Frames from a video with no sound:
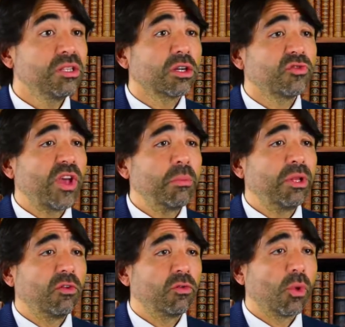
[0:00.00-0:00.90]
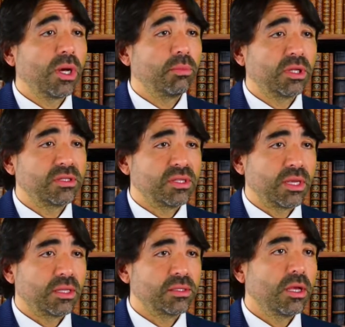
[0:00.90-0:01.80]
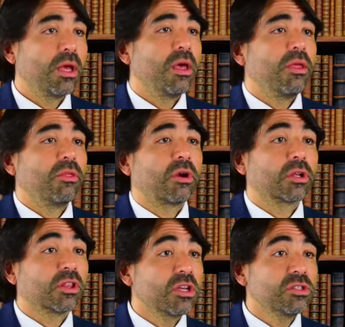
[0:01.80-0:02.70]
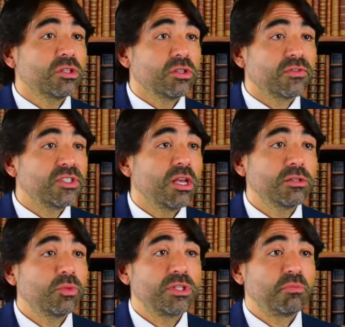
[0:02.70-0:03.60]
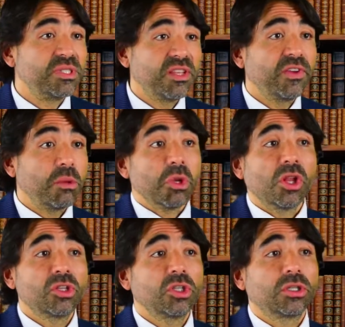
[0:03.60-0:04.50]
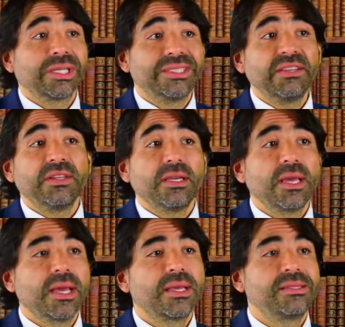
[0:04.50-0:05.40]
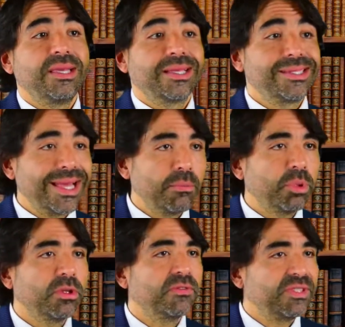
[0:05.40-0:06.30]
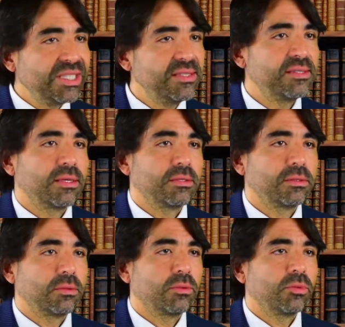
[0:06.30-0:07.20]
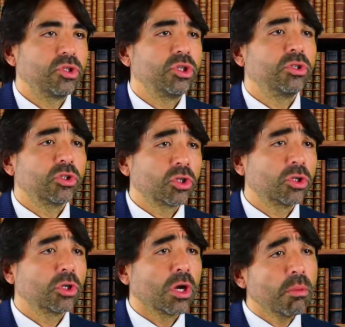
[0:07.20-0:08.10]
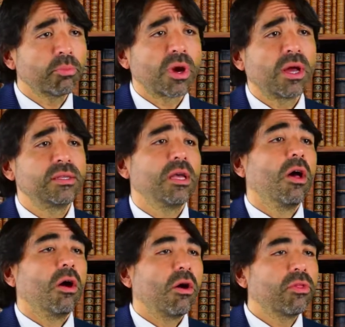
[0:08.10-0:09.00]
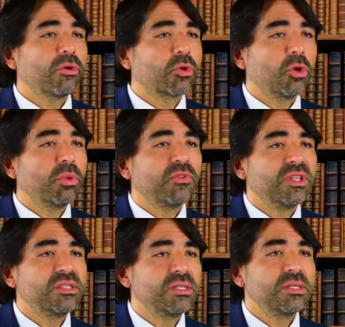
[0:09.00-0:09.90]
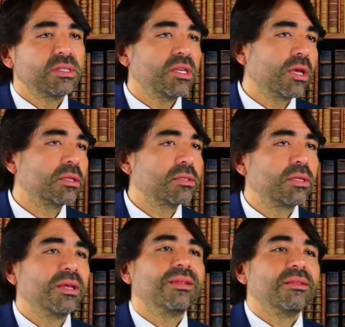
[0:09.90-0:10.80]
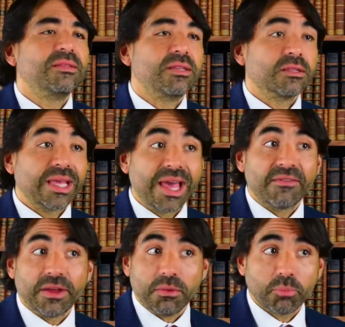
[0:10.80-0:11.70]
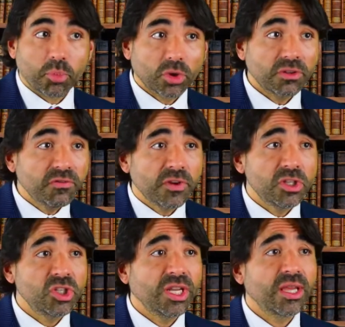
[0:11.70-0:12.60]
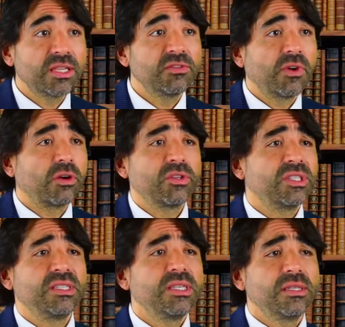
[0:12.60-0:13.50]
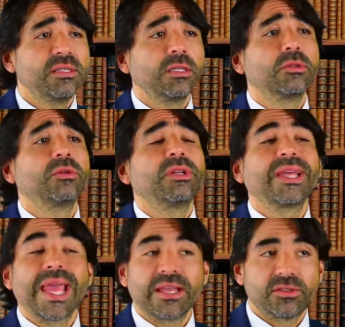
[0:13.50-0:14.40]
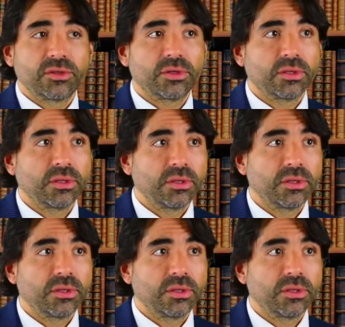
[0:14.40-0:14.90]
this large family of white blood cells, there are clusters of cells with specific immunological activity, as the example of T cells, which in turn comprise other group of distant cells. These cells have an important function against various diseases, including cancer.